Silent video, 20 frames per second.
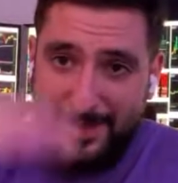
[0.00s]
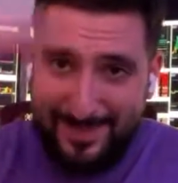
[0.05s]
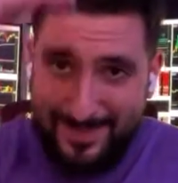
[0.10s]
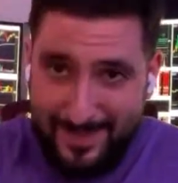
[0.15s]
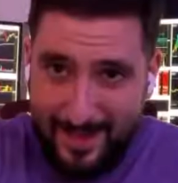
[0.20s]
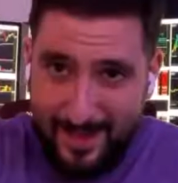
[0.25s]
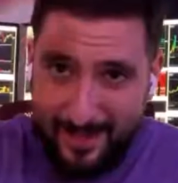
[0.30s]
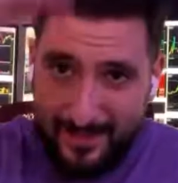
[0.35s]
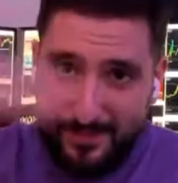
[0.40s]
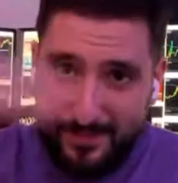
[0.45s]

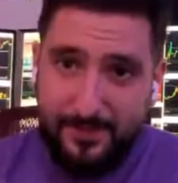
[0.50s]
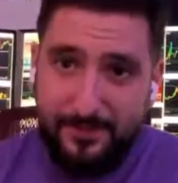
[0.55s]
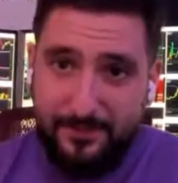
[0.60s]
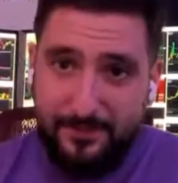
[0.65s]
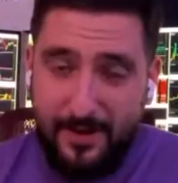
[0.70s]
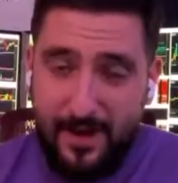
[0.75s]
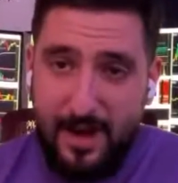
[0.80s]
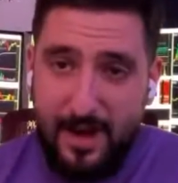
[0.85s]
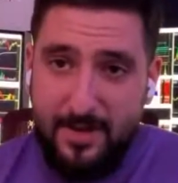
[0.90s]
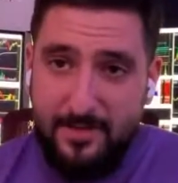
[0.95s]
9 to
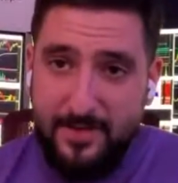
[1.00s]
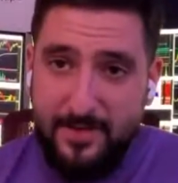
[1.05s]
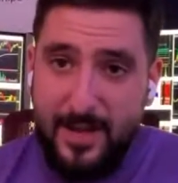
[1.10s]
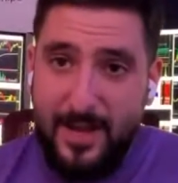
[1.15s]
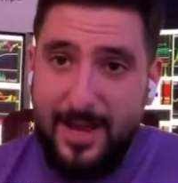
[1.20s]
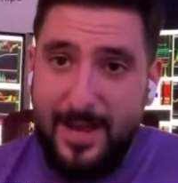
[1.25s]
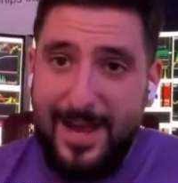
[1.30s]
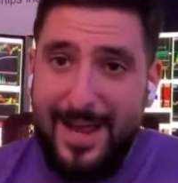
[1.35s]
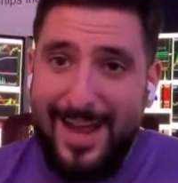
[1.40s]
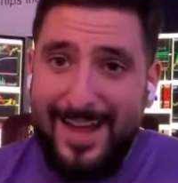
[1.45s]
5
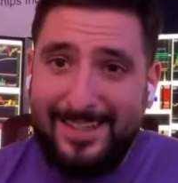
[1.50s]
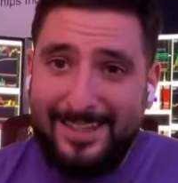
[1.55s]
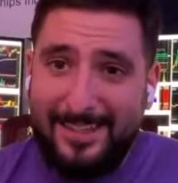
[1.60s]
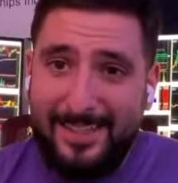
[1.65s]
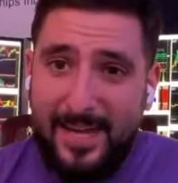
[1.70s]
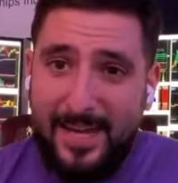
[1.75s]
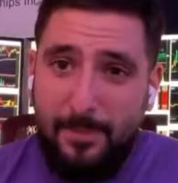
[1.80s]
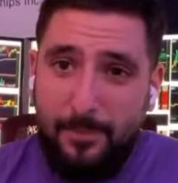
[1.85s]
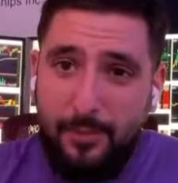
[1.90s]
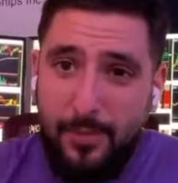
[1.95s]
and
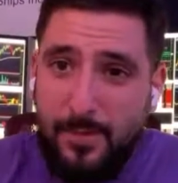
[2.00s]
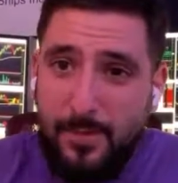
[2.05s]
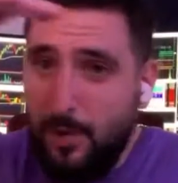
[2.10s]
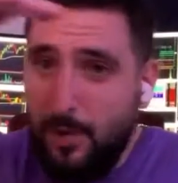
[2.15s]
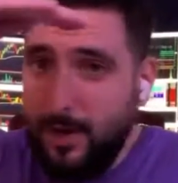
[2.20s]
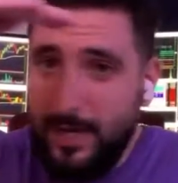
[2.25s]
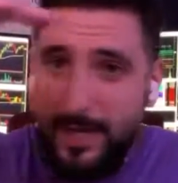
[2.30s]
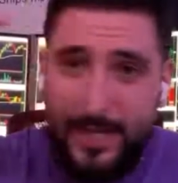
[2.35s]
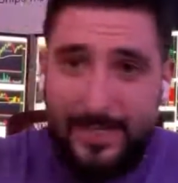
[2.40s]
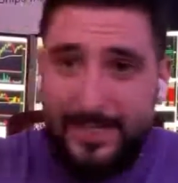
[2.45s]
today
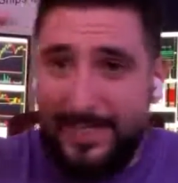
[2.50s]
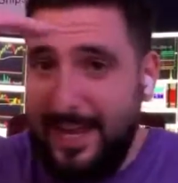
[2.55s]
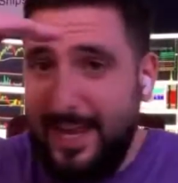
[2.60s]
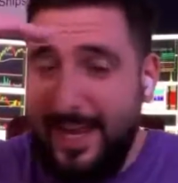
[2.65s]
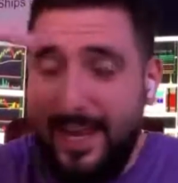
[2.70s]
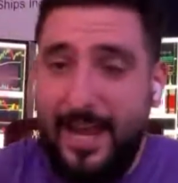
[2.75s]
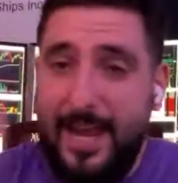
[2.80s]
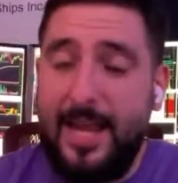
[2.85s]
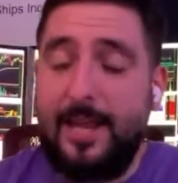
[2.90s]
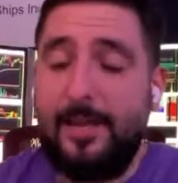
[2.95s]
pre-market it's
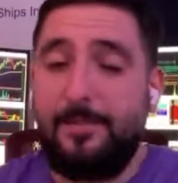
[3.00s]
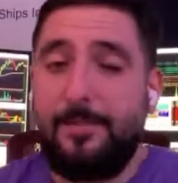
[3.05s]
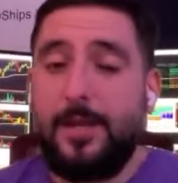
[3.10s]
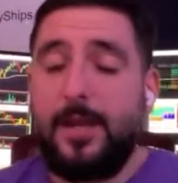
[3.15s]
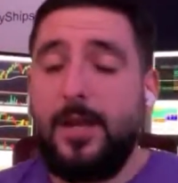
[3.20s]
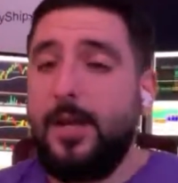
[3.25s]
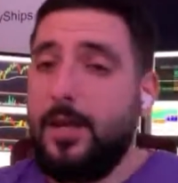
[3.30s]
at 8